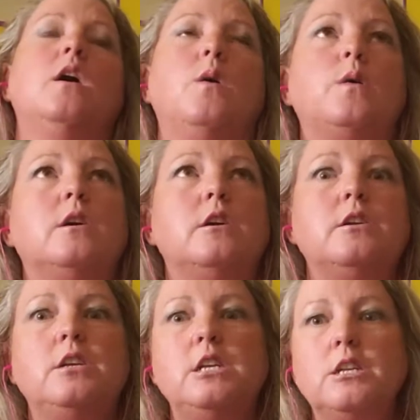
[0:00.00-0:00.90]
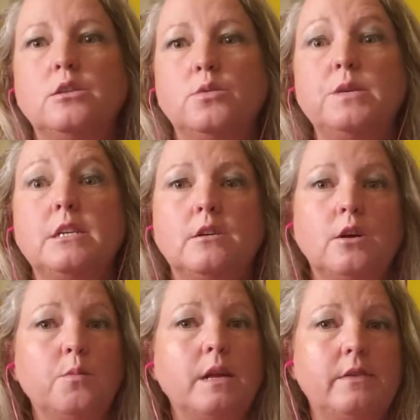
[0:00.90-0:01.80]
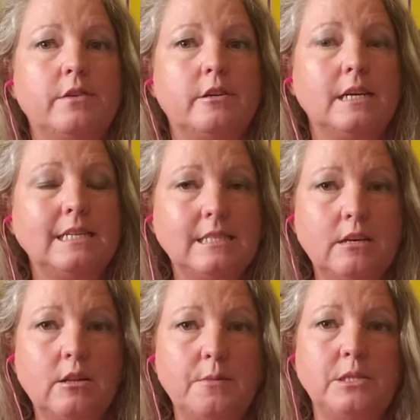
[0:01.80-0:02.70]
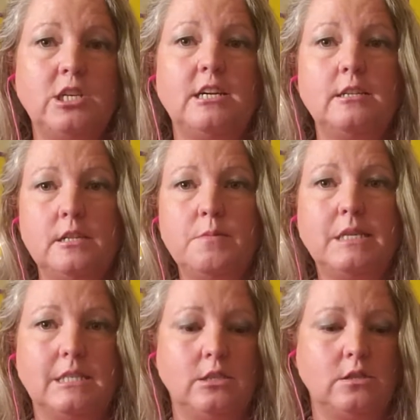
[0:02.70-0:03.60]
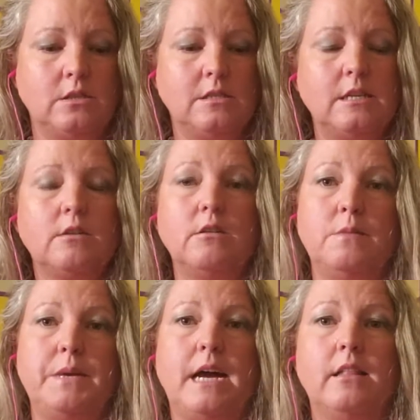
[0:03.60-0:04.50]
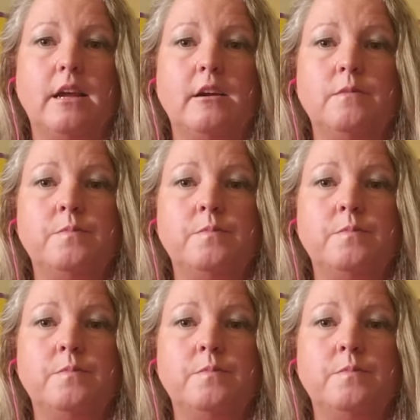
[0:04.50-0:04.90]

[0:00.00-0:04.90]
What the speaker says: or, you know, Twitter or whatever, it's still gonna be shared, and the message is still gonna be out there.